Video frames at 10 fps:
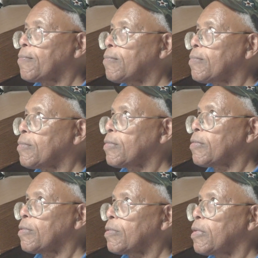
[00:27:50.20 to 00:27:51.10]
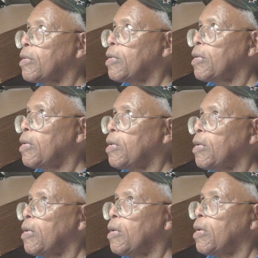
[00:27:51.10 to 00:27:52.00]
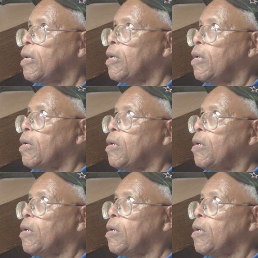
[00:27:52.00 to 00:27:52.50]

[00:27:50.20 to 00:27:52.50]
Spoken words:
(silence)